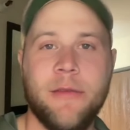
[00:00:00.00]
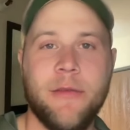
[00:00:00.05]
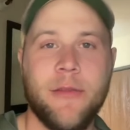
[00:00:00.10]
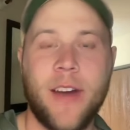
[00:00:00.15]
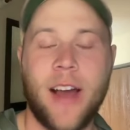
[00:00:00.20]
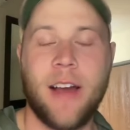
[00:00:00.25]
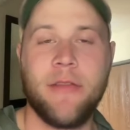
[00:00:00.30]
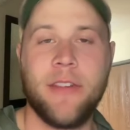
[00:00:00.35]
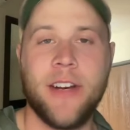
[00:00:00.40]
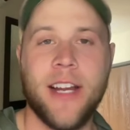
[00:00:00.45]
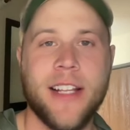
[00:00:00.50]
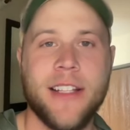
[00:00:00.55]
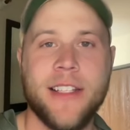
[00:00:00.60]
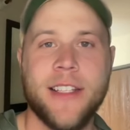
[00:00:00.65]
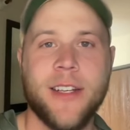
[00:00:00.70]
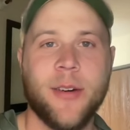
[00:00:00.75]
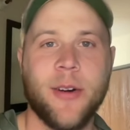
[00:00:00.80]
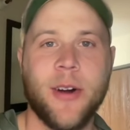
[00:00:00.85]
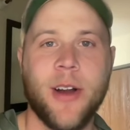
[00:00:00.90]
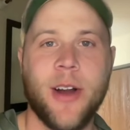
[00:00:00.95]
five nights
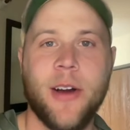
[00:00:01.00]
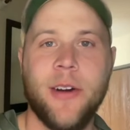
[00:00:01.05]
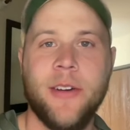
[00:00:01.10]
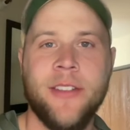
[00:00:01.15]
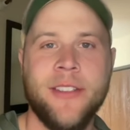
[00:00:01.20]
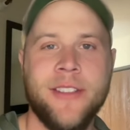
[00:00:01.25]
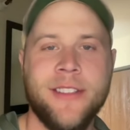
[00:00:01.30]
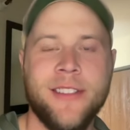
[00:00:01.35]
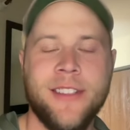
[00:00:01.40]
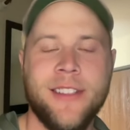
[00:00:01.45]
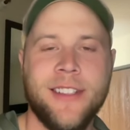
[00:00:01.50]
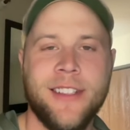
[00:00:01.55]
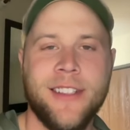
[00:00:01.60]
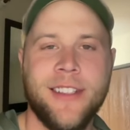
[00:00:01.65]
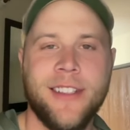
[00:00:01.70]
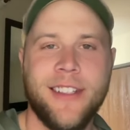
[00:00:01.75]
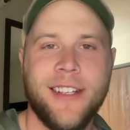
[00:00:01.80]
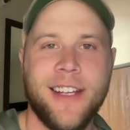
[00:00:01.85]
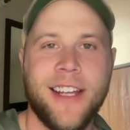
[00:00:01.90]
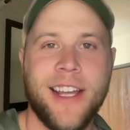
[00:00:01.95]
in a row
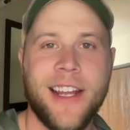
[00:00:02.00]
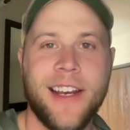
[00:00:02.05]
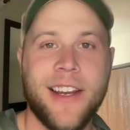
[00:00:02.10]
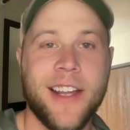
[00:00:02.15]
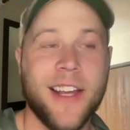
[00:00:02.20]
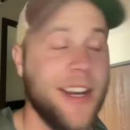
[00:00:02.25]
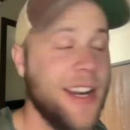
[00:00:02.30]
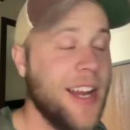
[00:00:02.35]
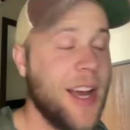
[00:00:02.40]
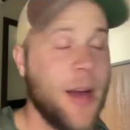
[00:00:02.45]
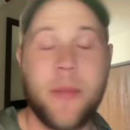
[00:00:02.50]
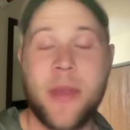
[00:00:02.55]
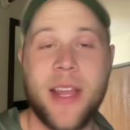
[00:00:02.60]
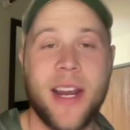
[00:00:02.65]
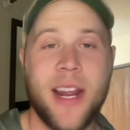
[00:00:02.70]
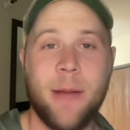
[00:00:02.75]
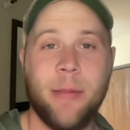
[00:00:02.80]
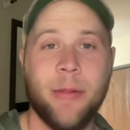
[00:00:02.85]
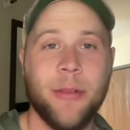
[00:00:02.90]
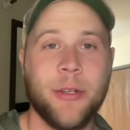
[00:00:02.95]
and not being
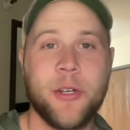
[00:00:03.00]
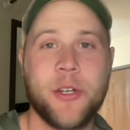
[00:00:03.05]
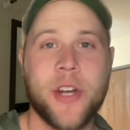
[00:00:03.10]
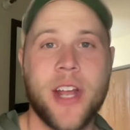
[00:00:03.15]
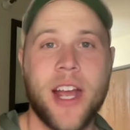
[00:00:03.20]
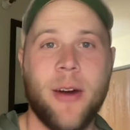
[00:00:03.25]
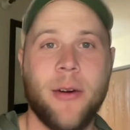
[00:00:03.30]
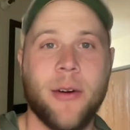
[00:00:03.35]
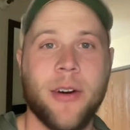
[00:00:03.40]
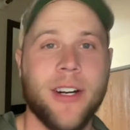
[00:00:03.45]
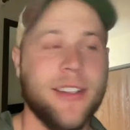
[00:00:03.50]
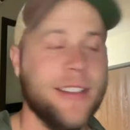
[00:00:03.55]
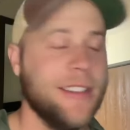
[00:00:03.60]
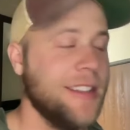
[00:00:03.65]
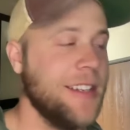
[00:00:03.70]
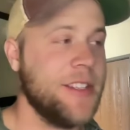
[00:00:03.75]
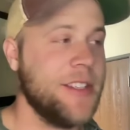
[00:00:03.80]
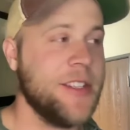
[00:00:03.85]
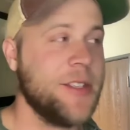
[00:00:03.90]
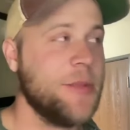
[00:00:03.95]
able to shower
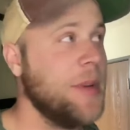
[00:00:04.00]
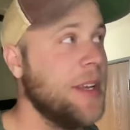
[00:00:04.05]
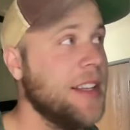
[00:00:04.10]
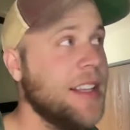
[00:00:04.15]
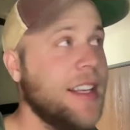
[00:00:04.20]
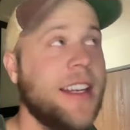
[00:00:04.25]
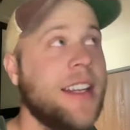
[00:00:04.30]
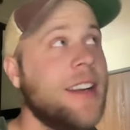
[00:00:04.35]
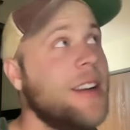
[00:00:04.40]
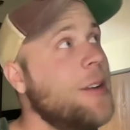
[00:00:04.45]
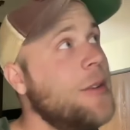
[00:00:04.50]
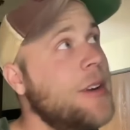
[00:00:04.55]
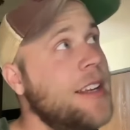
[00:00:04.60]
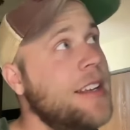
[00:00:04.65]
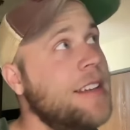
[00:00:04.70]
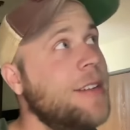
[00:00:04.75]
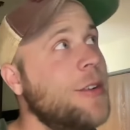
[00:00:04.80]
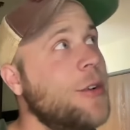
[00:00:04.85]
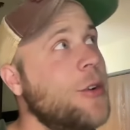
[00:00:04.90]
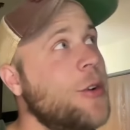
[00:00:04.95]
and just being like, you know
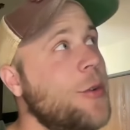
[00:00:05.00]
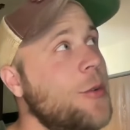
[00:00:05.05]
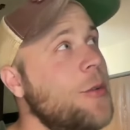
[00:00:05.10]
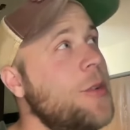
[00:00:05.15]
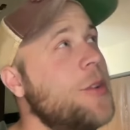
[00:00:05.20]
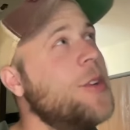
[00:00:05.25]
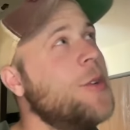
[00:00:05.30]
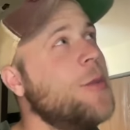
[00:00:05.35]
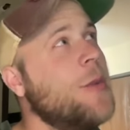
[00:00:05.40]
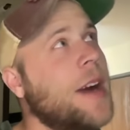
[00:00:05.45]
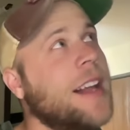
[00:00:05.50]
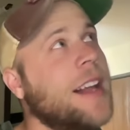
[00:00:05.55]
what, who do I